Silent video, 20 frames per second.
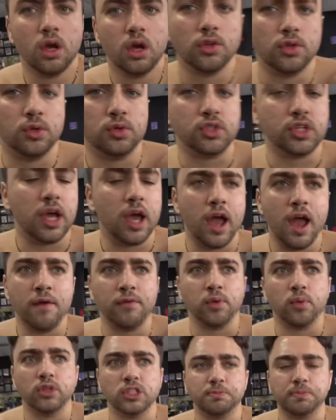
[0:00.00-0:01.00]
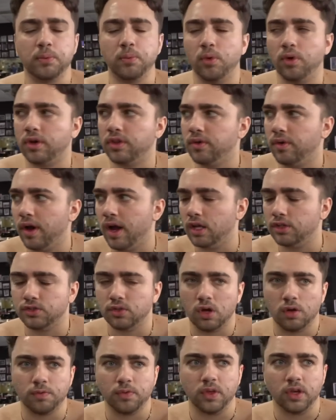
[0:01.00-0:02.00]
Dude, Chad, everyone's been working their ass
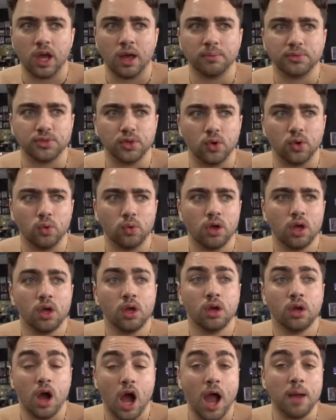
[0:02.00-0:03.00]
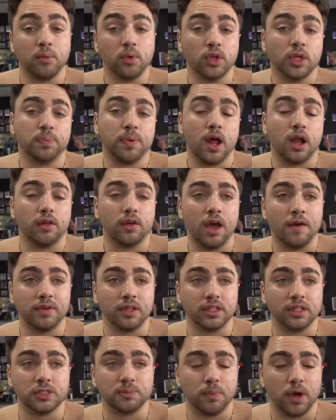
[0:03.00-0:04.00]
off. Like, I'm so, I'm really proud of, of at
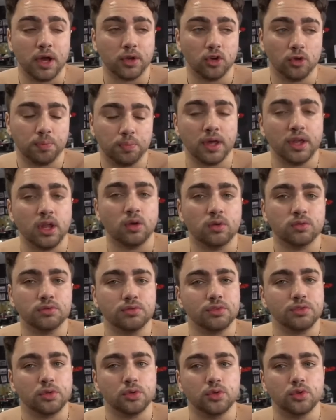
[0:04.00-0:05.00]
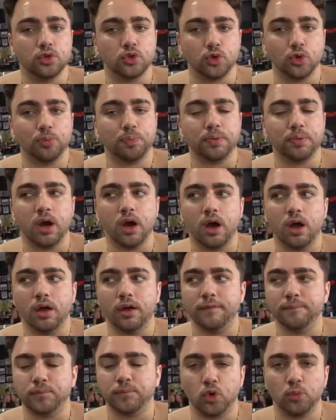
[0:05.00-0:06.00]
least my group. I know group uh,
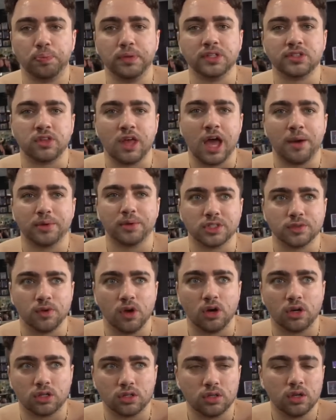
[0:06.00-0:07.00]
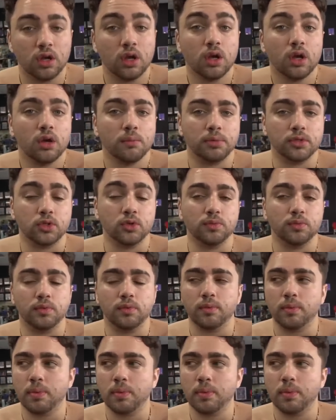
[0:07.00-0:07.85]
group B's loud as fuck. But They're dude, working.